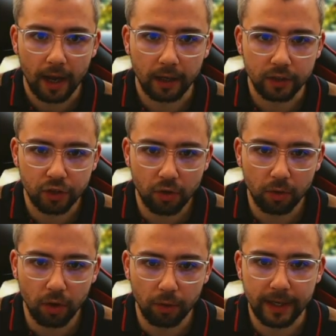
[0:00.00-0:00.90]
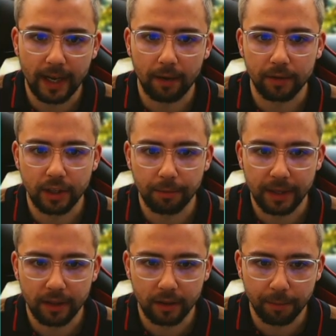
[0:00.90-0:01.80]
and scroll all the way down because it'll
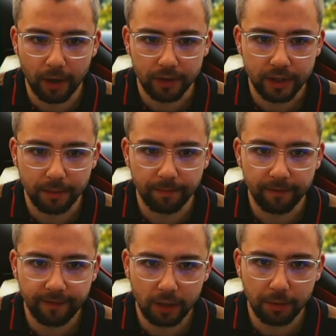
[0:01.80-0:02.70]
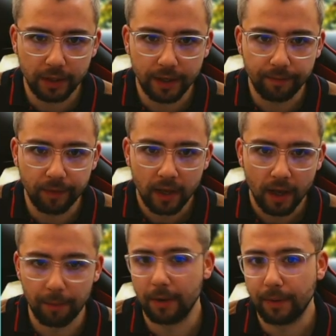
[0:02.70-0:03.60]
be the bottom, follow alert,
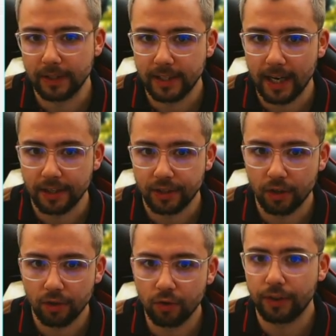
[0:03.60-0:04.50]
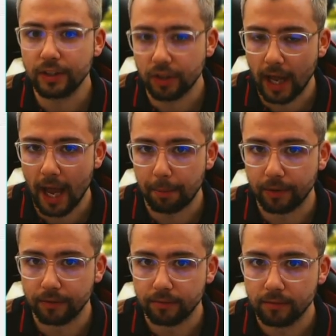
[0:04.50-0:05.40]
and when I press test, nothing's going to
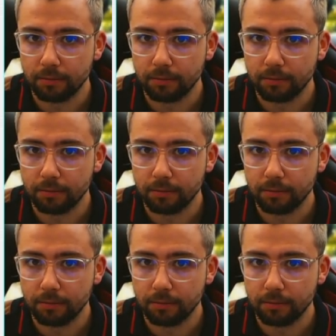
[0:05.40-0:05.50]
happen